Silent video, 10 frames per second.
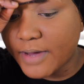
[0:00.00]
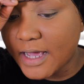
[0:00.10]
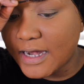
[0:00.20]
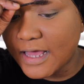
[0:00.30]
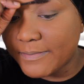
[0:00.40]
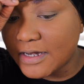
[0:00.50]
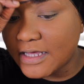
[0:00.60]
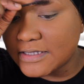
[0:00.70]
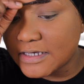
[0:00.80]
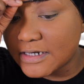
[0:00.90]
by
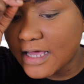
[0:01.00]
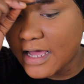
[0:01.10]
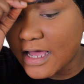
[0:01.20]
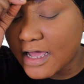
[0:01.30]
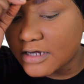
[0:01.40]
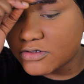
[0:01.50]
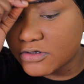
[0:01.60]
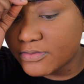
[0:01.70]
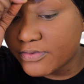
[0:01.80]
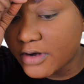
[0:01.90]
laminating their
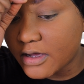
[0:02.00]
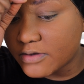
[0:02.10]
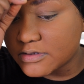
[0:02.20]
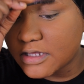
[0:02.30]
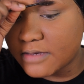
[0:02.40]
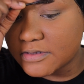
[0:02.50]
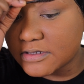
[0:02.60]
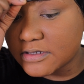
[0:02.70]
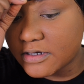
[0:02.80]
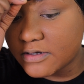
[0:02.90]
actual brows
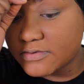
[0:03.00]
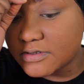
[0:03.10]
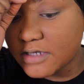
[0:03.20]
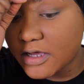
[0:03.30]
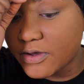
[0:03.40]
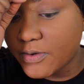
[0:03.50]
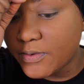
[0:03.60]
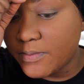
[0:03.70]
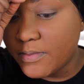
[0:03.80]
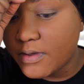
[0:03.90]
themselves at
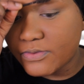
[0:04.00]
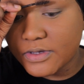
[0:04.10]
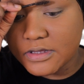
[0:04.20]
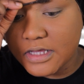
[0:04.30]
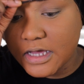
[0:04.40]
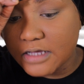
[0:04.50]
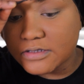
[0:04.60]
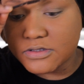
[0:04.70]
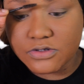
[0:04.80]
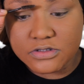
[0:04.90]
home. And with
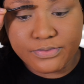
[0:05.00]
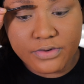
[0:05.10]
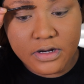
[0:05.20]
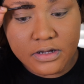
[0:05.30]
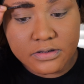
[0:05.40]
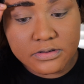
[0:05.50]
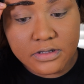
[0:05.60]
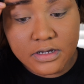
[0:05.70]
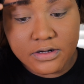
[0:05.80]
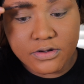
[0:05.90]
that, those brows
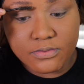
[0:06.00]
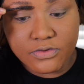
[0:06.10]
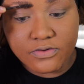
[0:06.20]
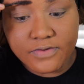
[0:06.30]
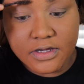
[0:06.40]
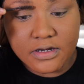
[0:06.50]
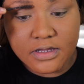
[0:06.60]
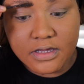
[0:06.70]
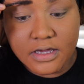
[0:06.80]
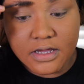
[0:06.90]
are not
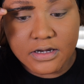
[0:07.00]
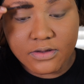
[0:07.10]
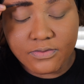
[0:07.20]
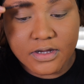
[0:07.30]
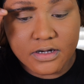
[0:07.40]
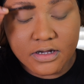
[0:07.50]
moving anywhere,